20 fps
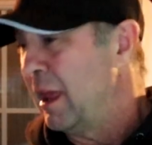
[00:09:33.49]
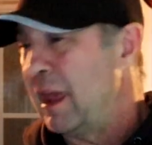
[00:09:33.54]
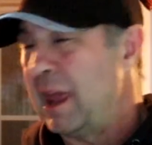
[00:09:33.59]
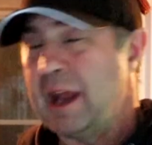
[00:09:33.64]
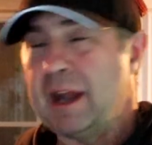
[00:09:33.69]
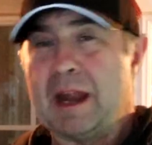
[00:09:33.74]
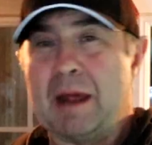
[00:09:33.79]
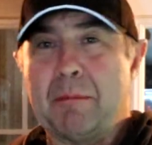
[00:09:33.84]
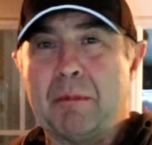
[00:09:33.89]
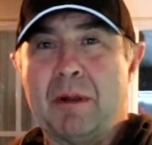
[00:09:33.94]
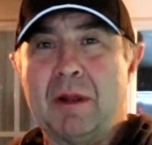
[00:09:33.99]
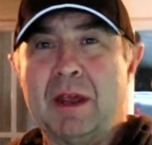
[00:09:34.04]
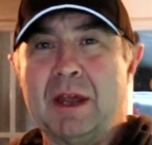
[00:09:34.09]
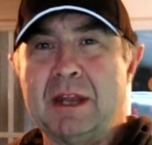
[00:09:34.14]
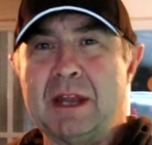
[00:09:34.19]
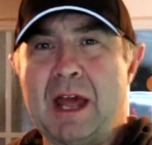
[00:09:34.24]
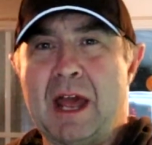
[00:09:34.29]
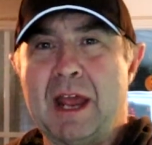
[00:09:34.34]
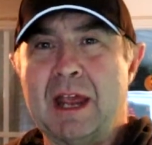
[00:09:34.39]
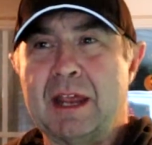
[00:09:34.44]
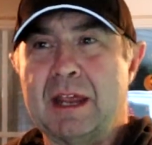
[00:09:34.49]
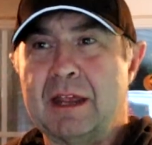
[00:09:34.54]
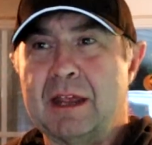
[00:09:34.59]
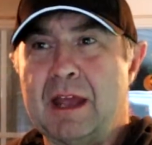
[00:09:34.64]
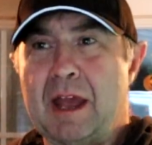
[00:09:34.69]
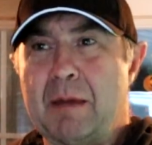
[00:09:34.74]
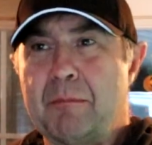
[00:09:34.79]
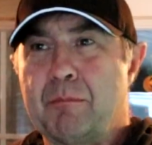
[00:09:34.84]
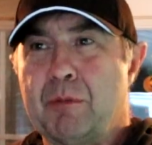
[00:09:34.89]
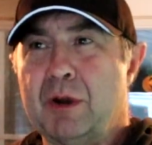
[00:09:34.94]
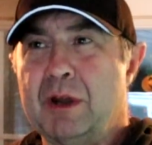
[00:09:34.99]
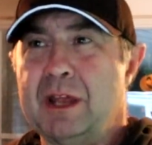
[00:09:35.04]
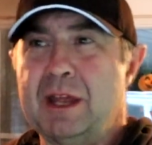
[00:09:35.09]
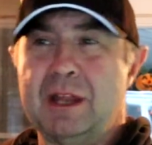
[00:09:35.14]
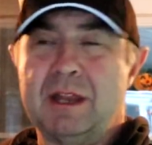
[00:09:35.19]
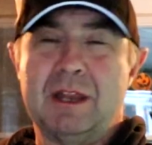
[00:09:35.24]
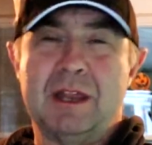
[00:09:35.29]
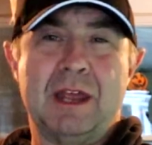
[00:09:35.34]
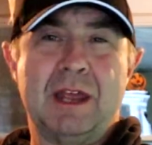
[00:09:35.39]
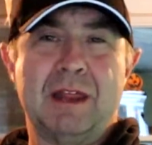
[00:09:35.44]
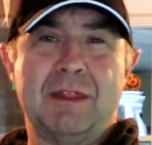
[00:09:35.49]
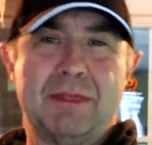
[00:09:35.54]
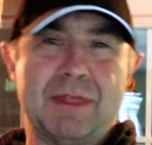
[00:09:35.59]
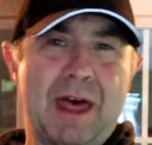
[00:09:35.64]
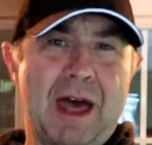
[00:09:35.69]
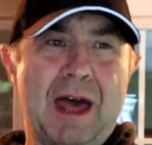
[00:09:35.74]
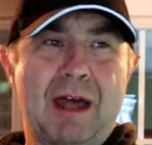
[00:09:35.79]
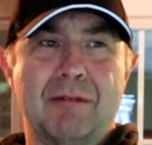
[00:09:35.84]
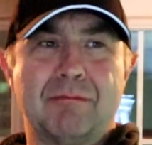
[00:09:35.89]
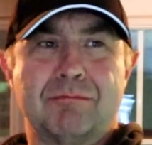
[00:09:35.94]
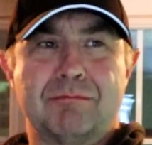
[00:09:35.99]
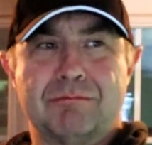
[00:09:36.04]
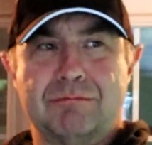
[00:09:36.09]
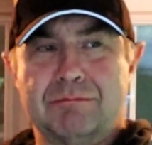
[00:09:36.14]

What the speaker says: and I put it in that